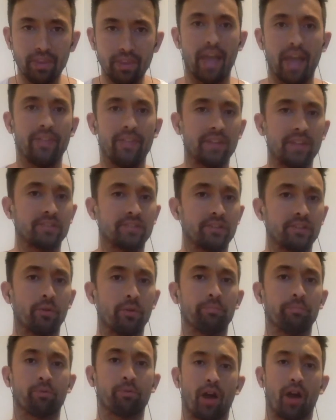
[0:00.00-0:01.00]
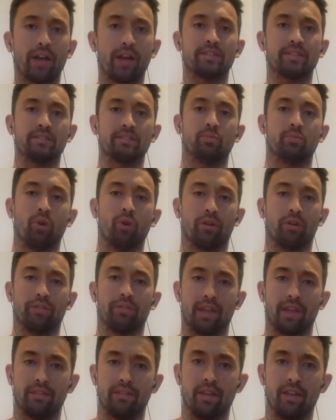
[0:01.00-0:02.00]
And then so Price's work
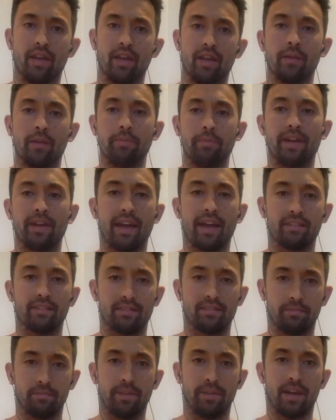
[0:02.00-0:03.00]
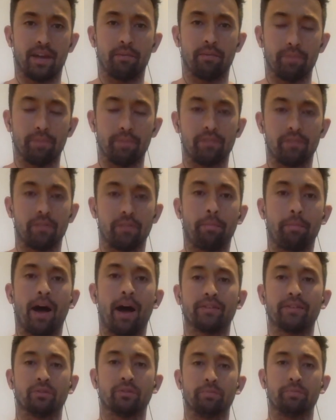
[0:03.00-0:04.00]
then began to become a bit of a
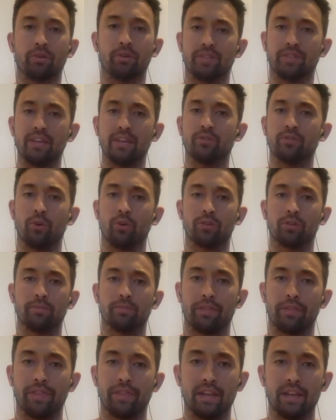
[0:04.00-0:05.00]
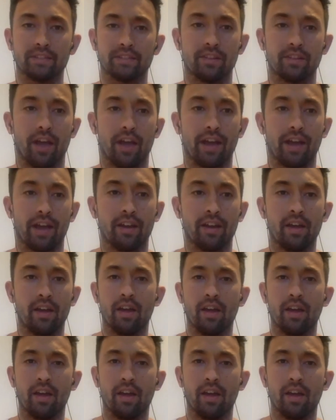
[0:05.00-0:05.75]
puzzle, because he talked about things like